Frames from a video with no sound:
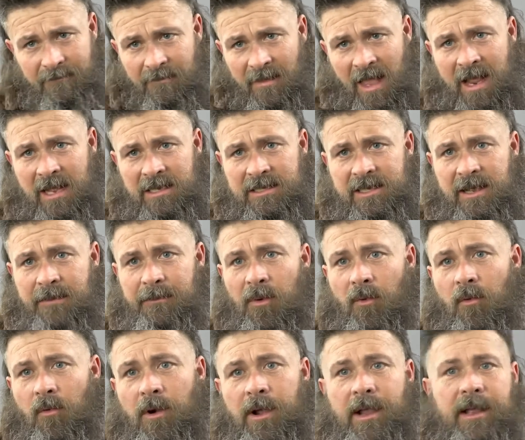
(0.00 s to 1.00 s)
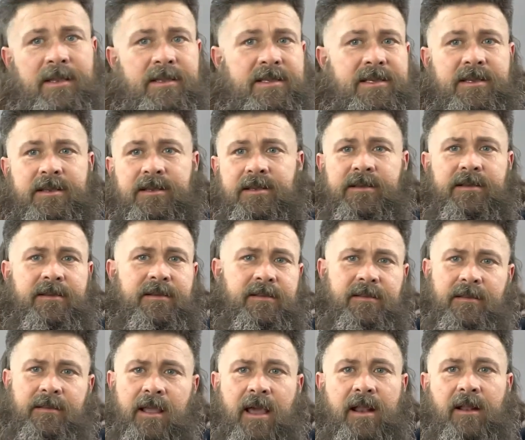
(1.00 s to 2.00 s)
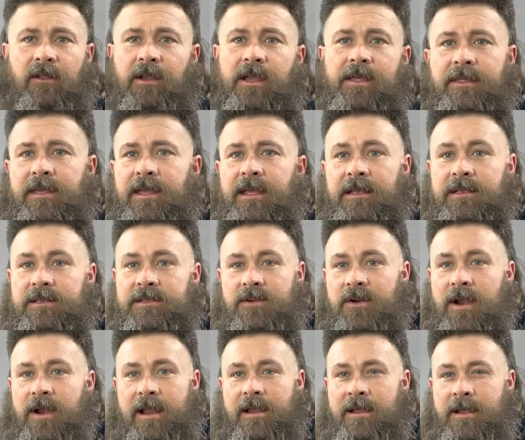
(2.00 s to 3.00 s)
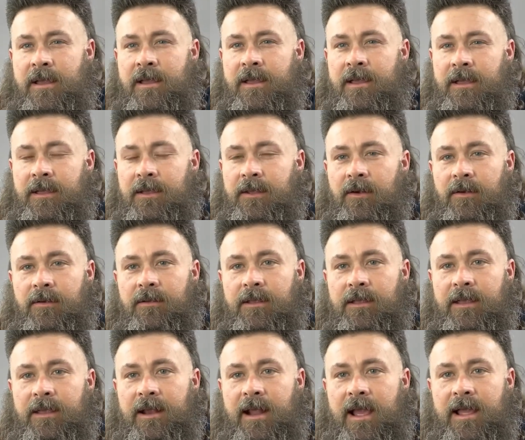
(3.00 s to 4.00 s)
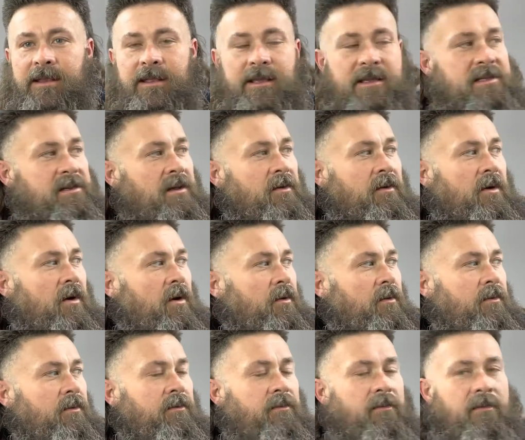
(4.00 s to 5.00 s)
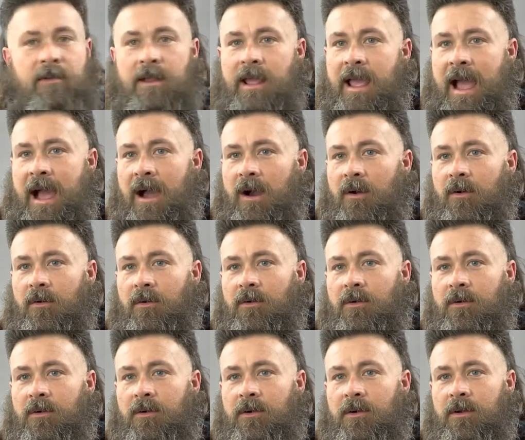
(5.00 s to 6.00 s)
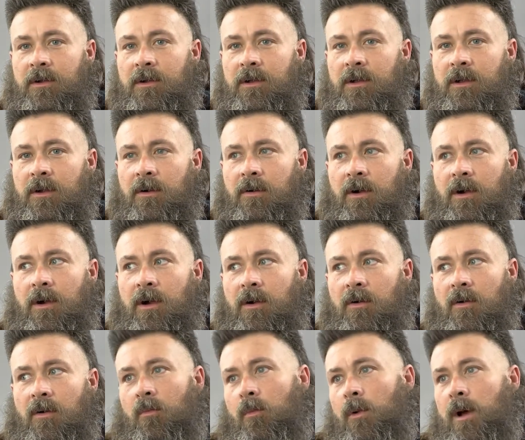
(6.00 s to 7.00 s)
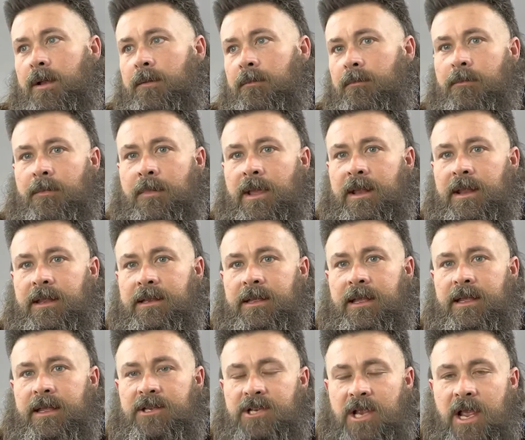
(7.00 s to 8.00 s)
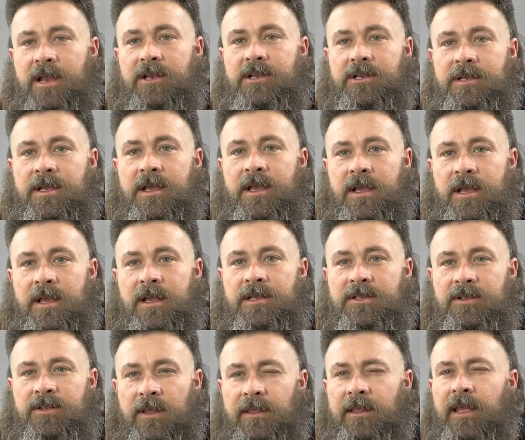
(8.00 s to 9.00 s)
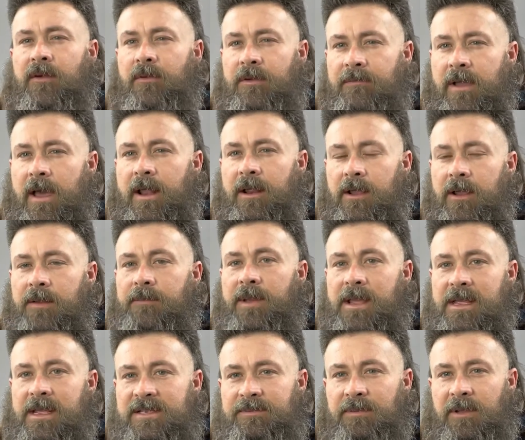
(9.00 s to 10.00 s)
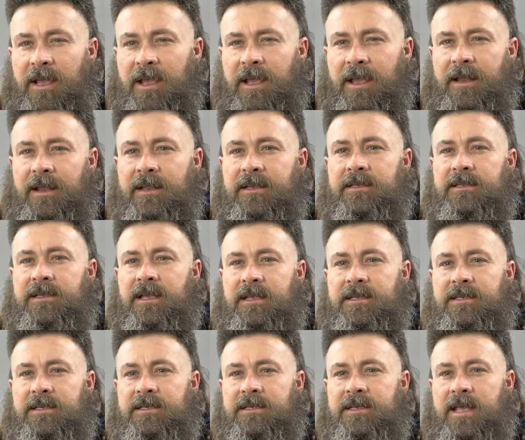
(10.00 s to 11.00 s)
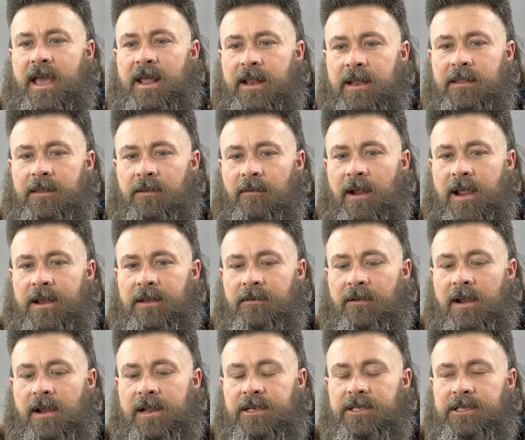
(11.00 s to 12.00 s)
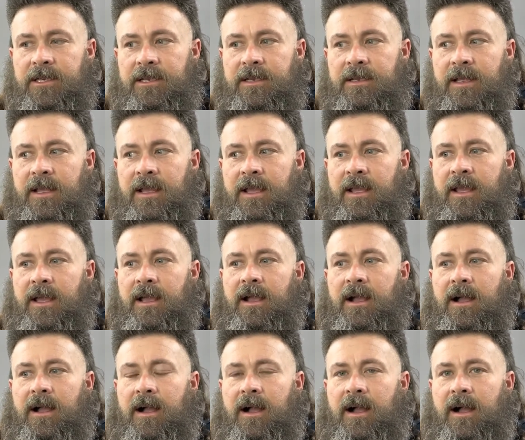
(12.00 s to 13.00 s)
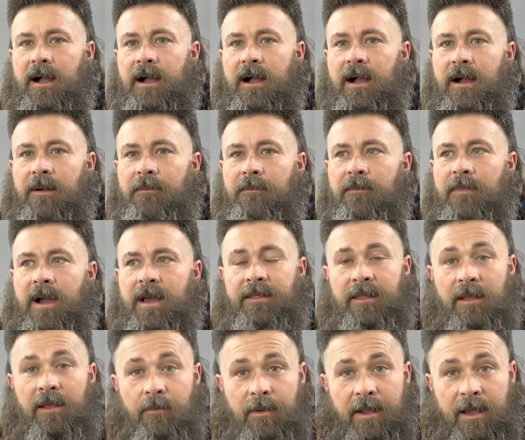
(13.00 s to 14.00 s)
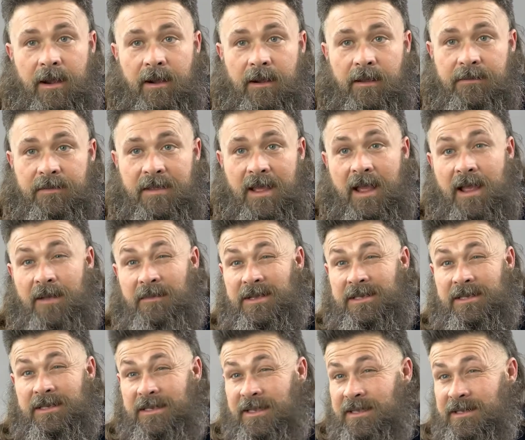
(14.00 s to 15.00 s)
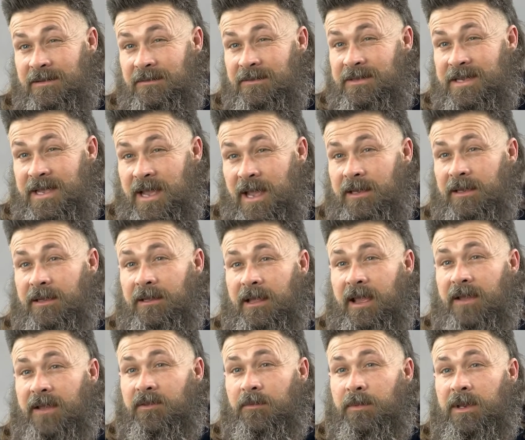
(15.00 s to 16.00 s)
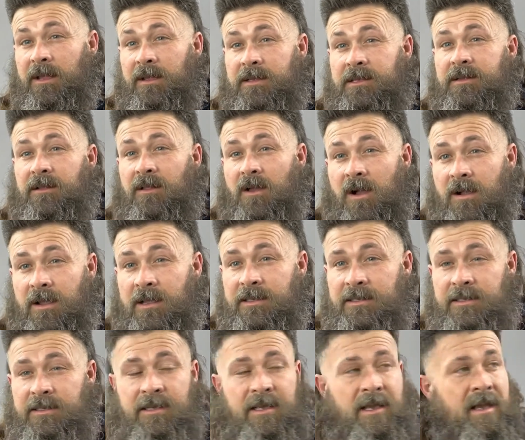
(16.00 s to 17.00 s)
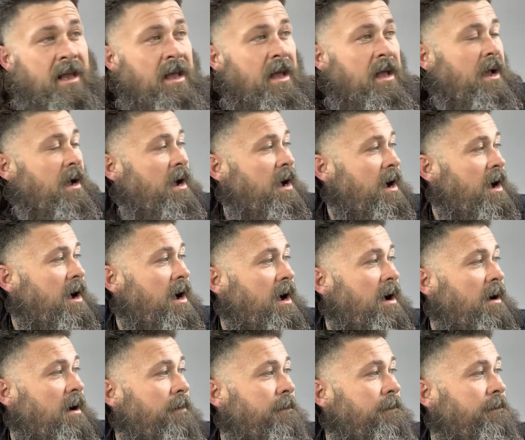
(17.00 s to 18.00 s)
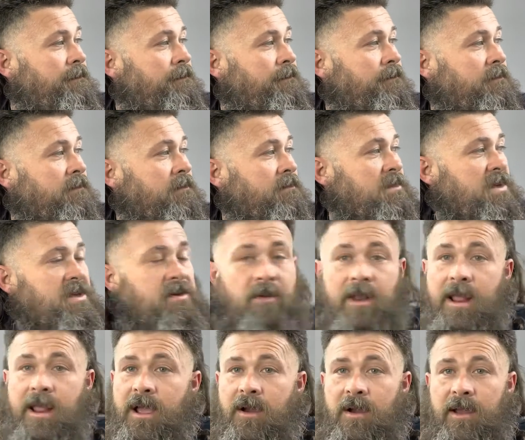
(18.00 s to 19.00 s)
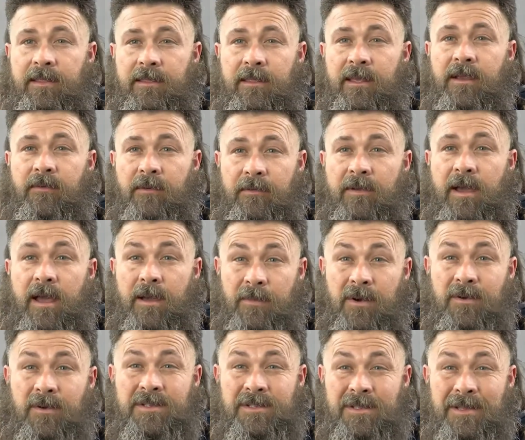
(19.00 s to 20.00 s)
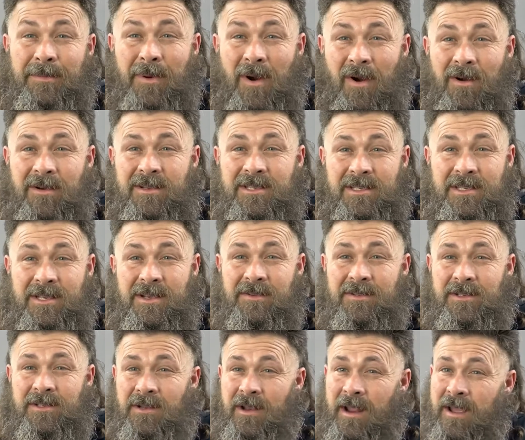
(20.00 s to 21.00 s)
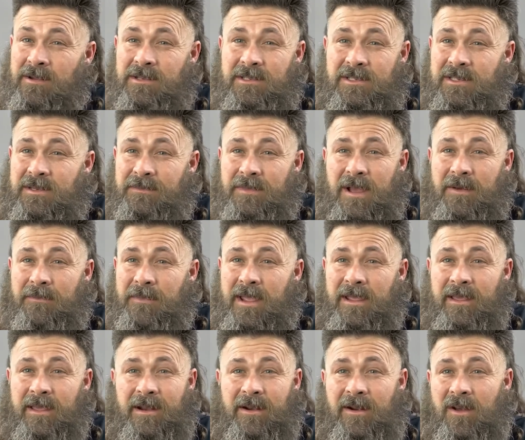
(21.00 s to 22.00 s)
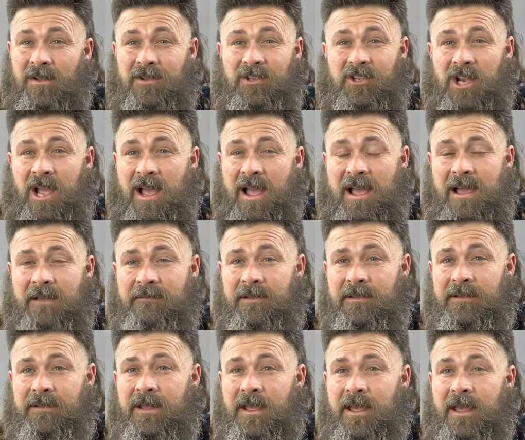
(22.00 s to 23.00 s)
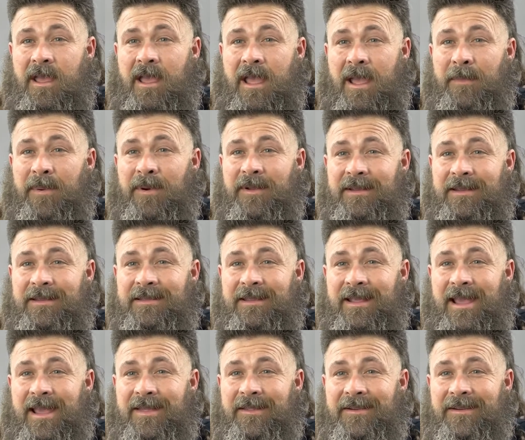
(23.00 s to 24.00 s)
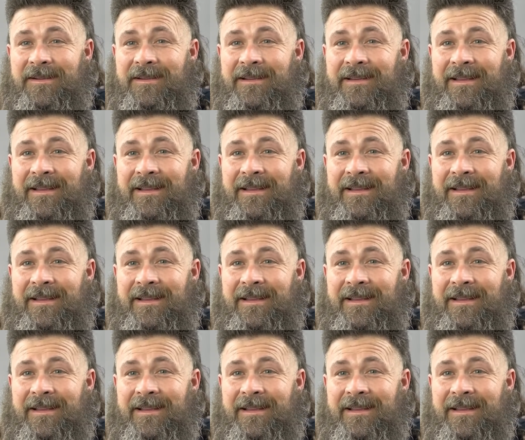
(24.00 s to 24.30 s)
at some point to kind of look at things, or get ideas on how or what may need to get changed. So I think we've got a good base plan. It's headed in the right direction. I think we got enough time because it doesn't technically have to be done till August. So now I think we've got most of the parts too. So now it's just about making it all jive and putting it together.